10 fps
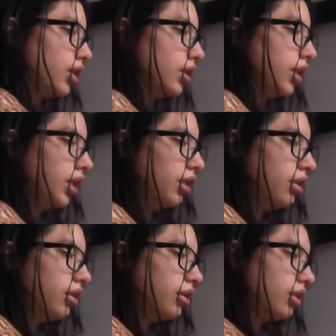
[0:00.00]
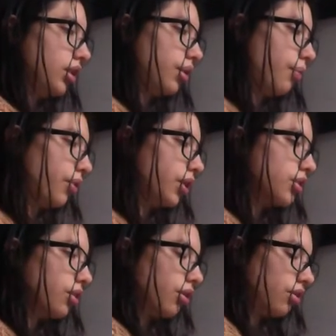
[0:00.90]
The body
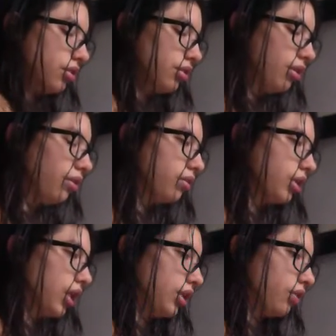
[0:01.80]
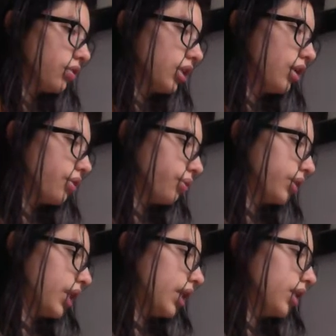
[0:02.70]
is also on the dorsal root
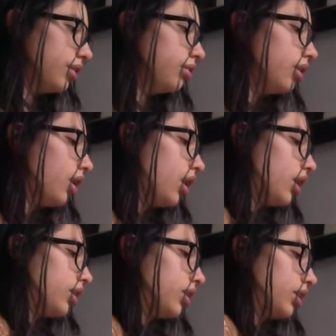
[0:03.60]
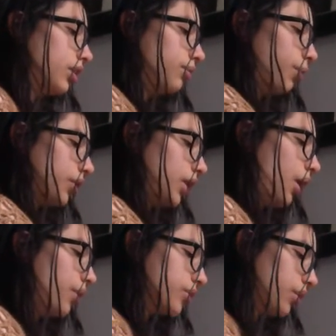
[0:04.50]
ganglion, but
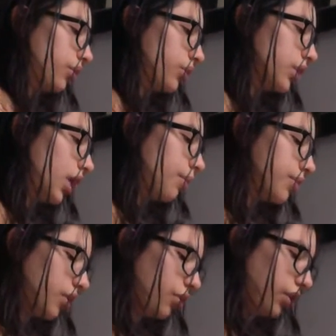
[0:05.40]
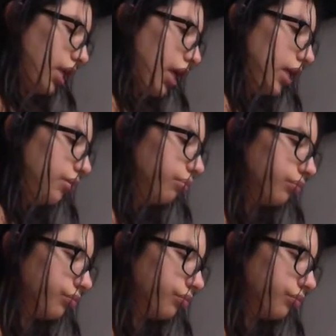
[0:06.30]
now it's going to synapse on in